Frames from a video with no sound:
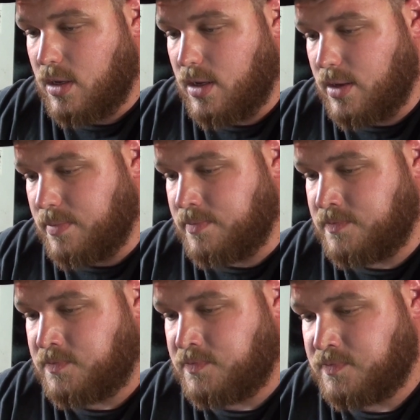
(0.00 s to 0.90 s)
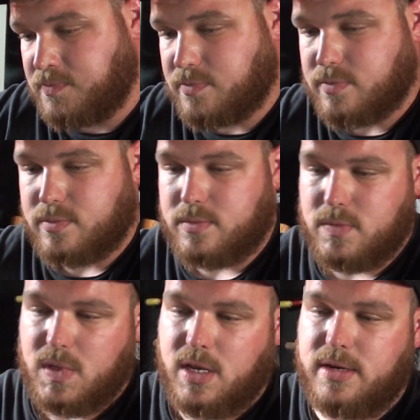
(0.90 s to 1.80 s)

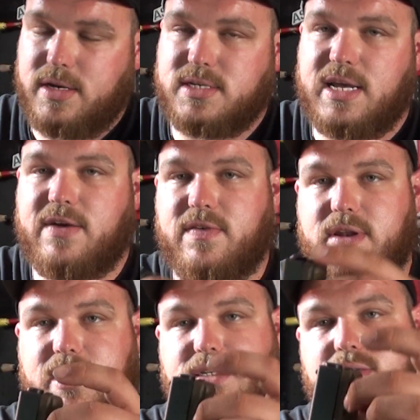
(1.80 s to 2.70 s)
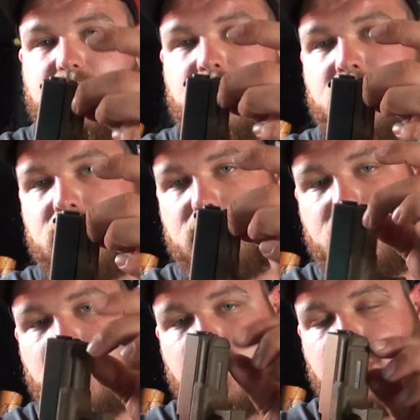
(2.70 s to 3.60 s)
It does have a nice
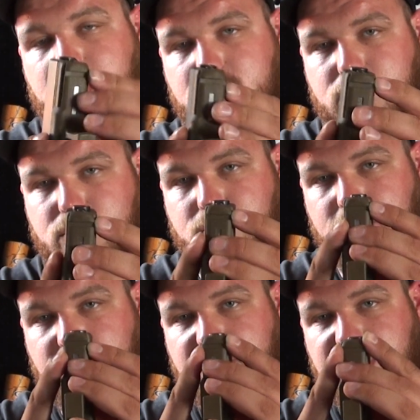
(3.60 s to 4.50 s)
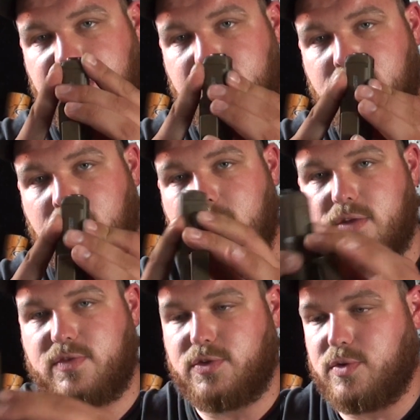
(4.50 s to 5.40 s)
little 2 grooves here.
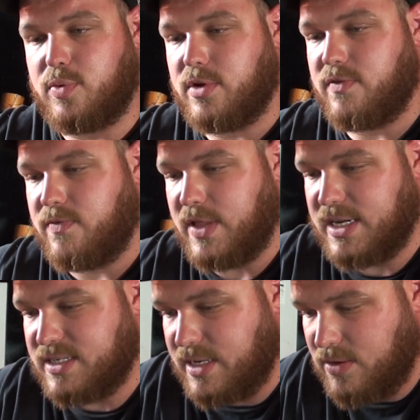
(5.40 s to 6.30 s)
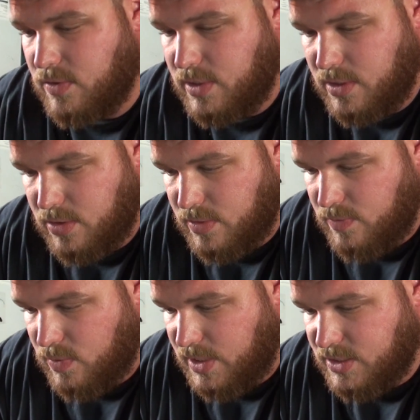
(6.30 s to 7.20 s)
You can put a flashlight on it or a
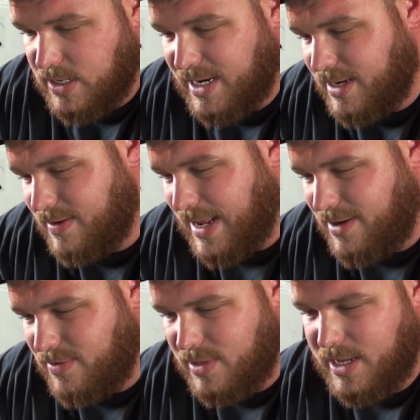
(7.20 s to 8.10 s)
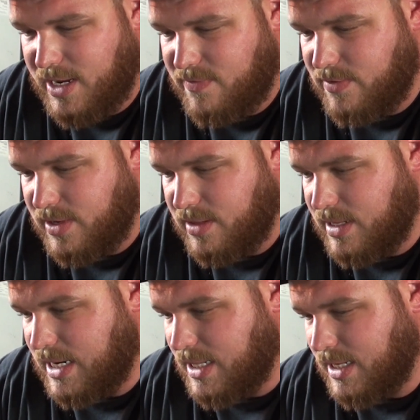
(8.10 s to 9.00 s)
blazer. I didn't really care for any of
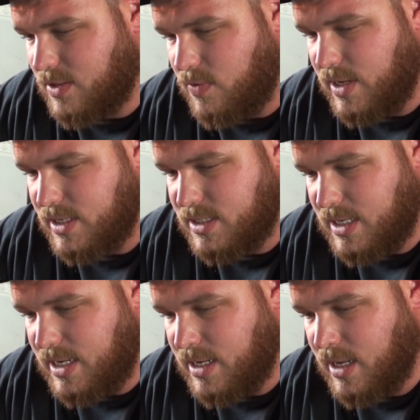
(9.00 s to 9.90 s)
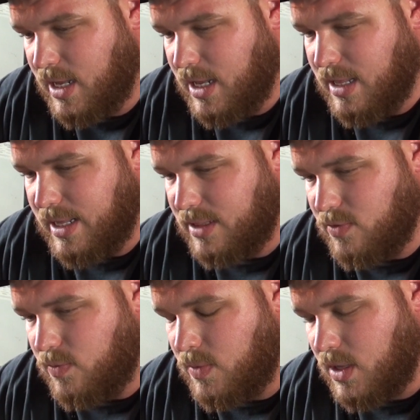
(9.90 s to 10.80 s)
that. I like the way it shot. I like
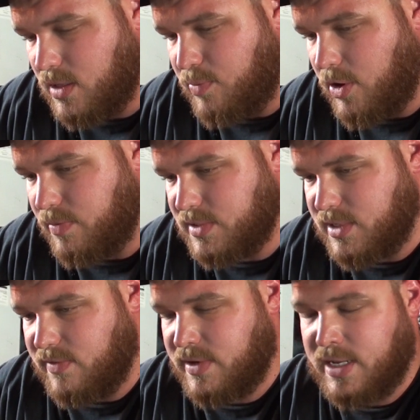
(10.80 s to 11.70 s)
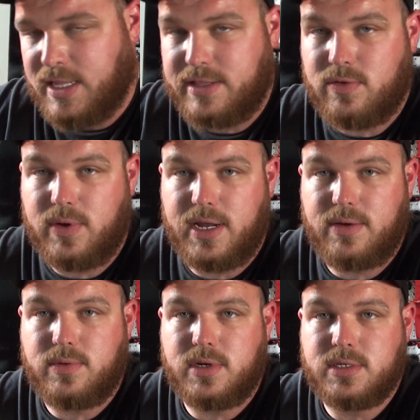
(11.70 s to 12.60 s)
the purpose of it, and I like the way it
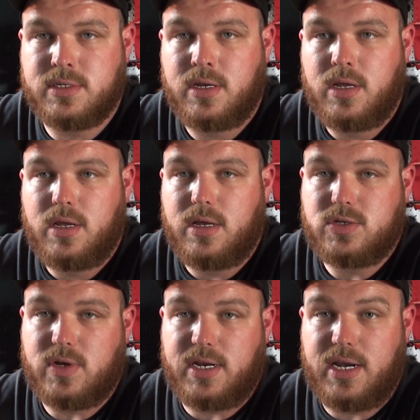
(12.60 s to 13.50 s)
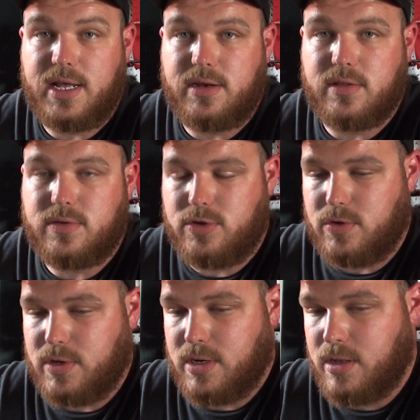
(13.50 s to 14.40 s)
was. So I didn't add nothing to it.